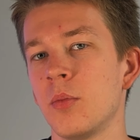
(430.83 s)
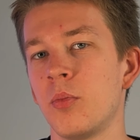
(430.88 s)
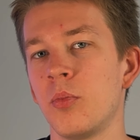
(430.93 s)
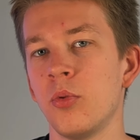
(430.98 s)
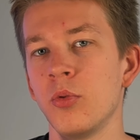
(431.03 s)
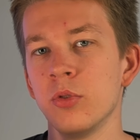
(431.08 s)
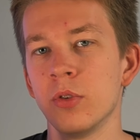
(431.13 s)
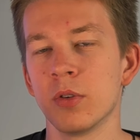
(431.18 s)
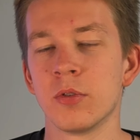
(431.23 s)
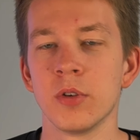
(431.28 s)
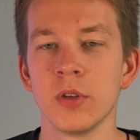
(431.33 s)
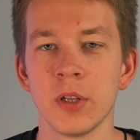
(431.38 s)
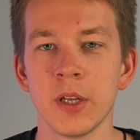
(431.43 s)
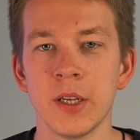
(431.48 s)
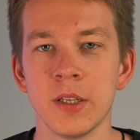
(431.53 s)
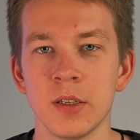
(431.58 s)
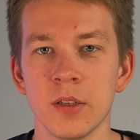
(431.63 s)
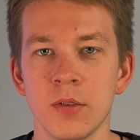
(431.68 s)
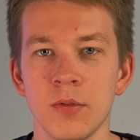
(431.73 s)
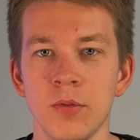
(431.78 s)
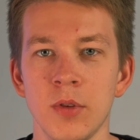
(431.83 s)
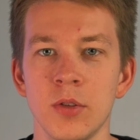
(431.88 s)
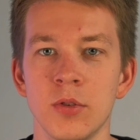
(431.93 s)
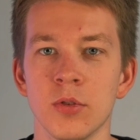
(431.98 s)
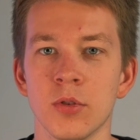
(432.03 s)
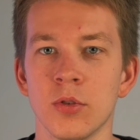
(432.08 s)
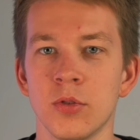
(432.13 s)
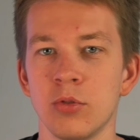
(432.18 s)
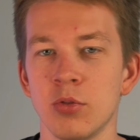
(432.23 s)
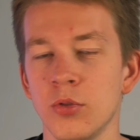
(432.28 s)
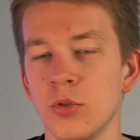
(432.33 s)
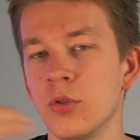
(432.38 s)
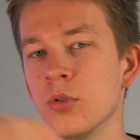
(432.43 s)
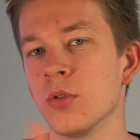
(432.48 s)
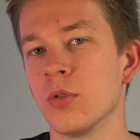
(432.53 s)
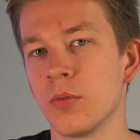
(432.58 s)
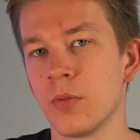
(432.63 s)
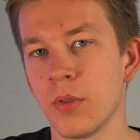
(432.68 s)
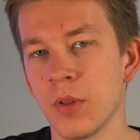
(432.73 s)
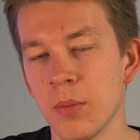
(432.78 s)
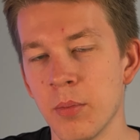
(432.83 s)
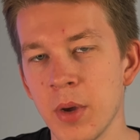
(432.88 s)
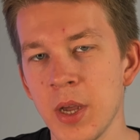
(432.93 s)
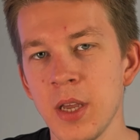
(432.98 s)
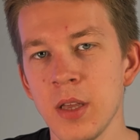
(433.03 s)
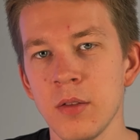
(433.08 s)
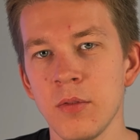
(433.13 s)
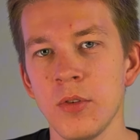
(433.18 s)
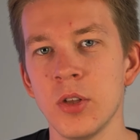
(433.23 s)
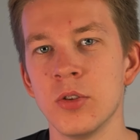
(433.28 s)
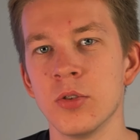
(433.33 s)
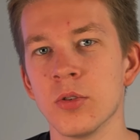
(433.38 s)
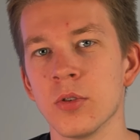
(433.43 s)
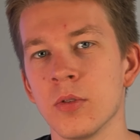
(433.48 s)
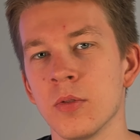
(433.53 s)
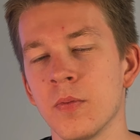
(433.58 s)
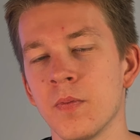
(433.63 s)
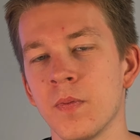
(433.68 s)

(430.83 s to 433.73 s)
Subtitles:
put related video to the main video,